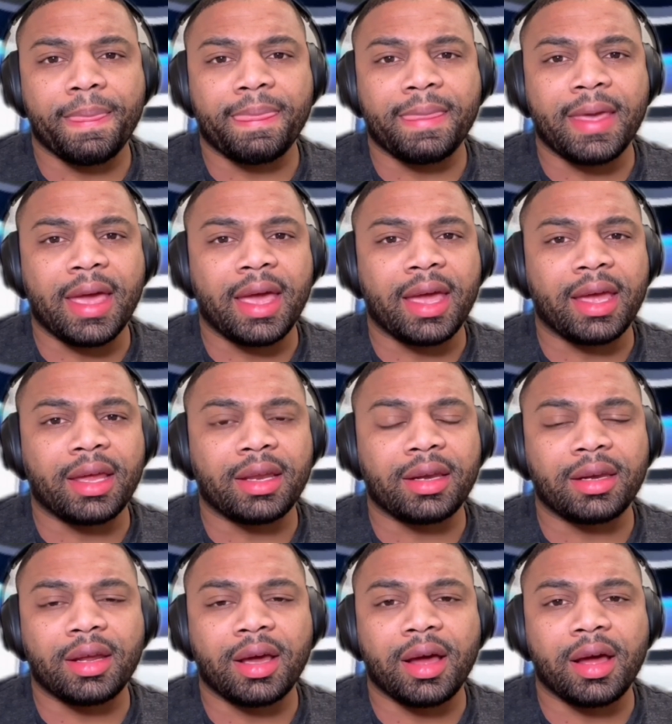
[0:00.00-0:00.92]

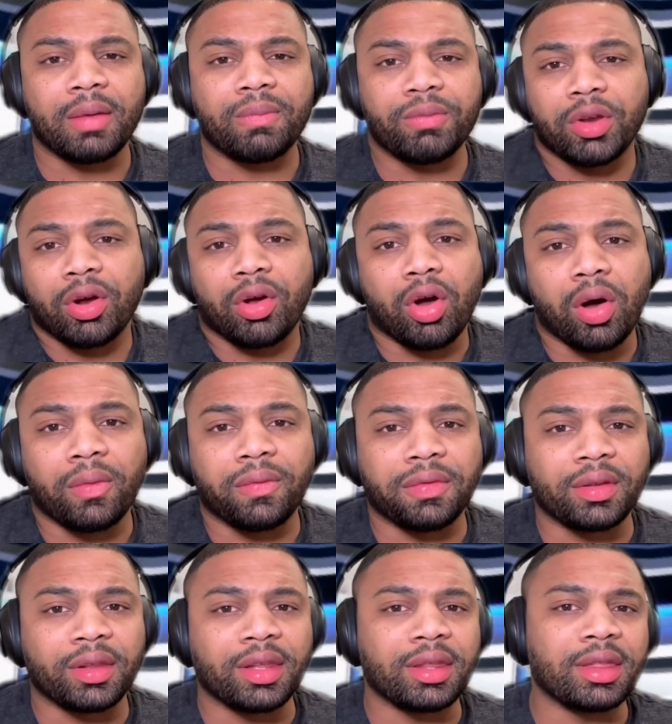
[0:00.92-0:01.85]
and
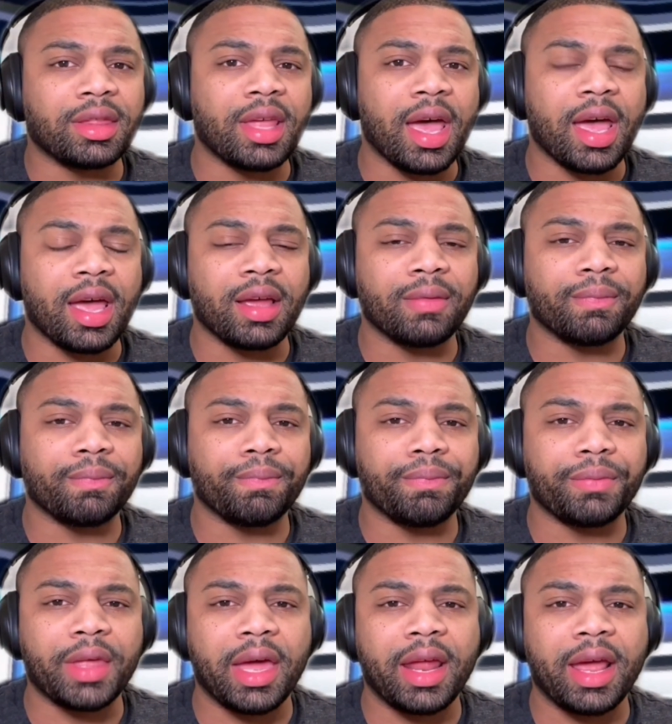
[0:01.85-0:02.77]
hopefully that
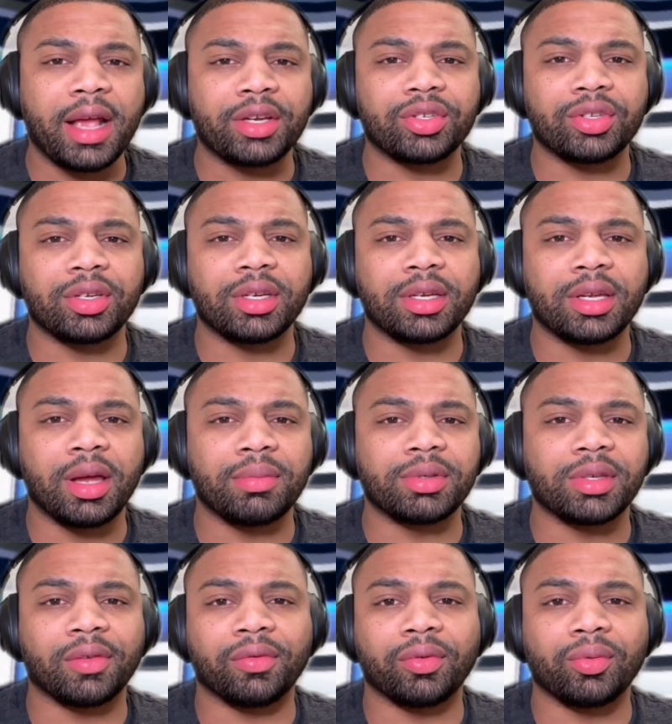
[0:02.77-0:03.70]
actually
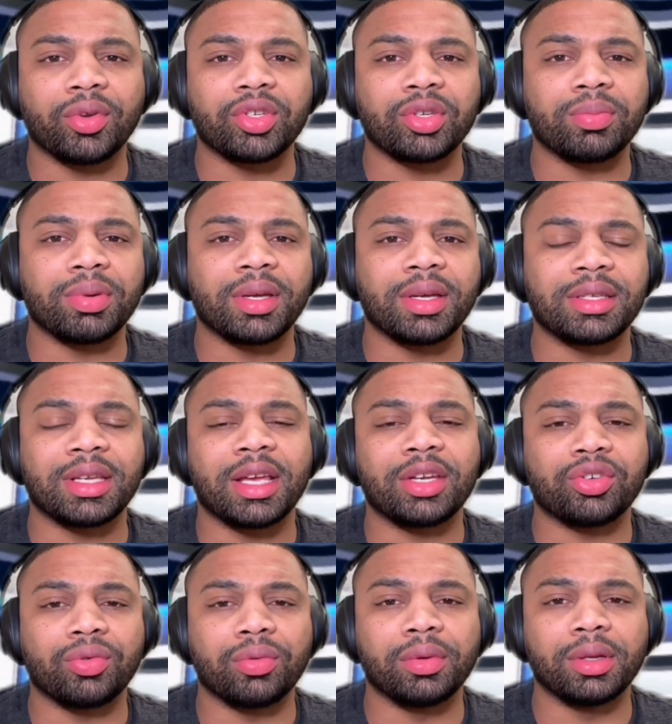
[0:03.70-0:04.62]
comes to fruition because I
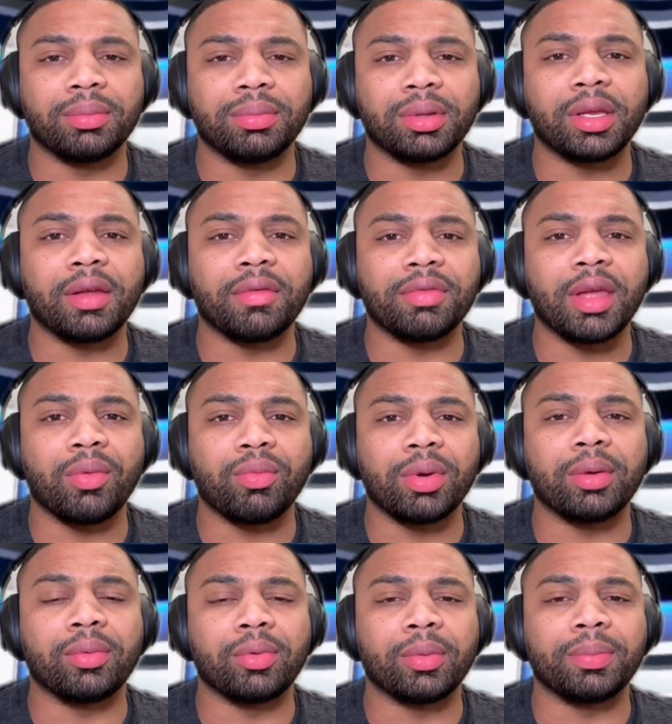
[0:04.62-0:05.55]
truly believe that
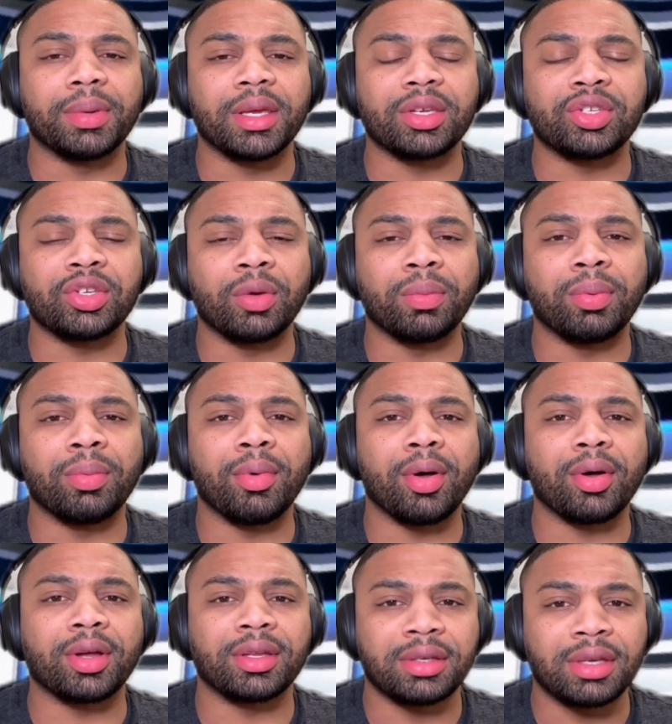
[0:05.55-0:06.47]
we will be a Super
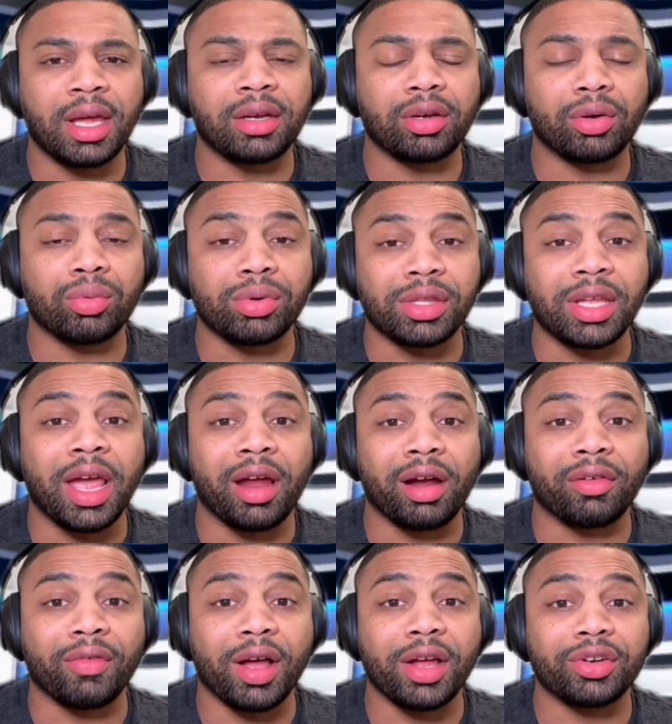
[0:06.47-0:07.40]
Bowl contender with
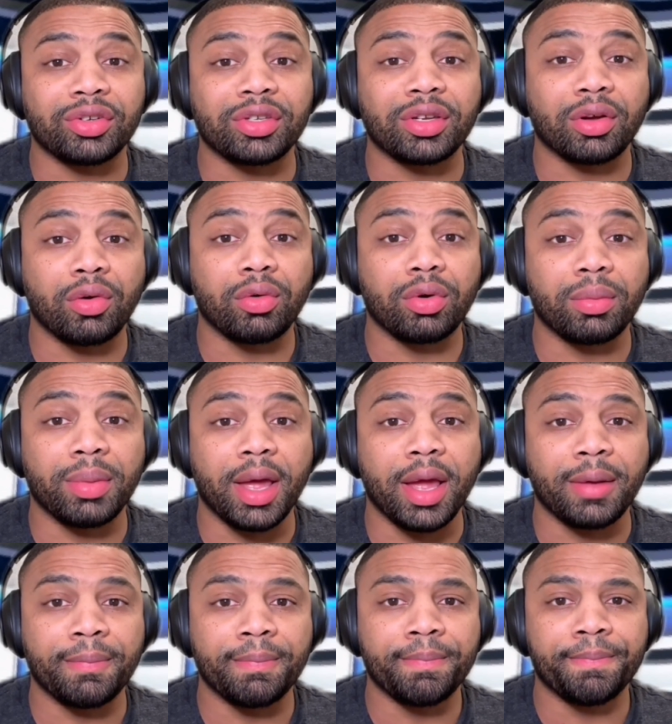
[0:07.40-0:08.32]
Aaron Rodgers at
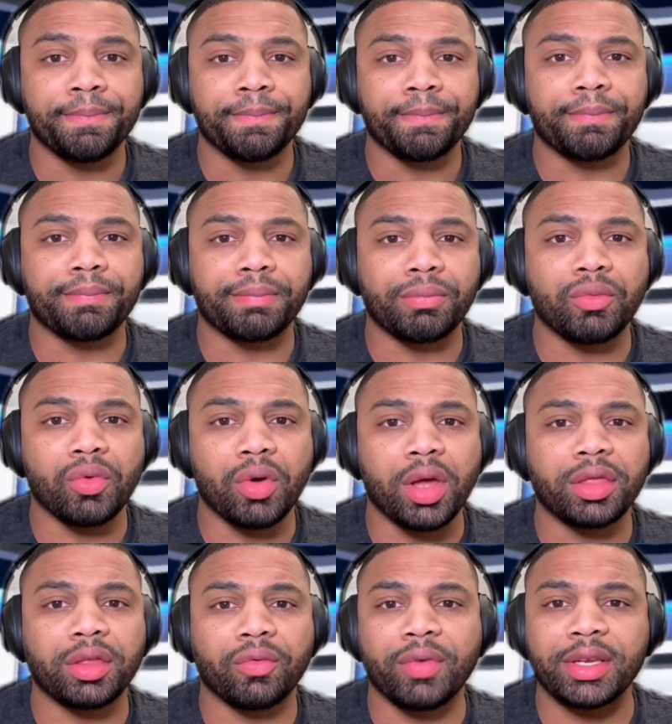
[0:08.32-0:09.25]
quarterback.
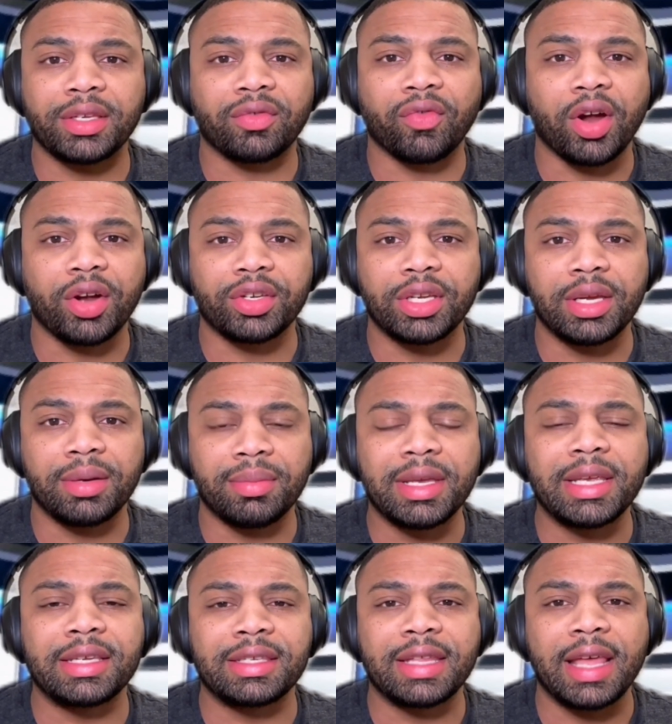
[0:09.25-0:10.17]
But the rest of our team
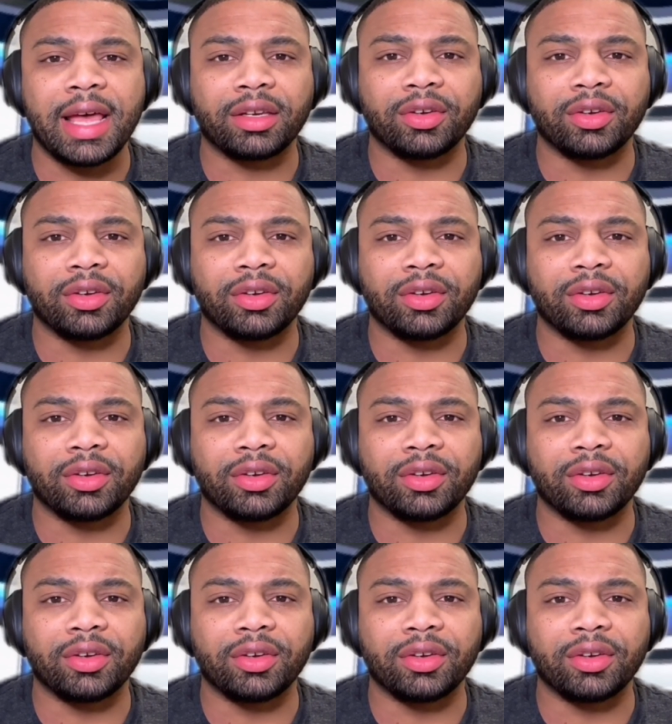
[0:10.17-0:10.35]
is that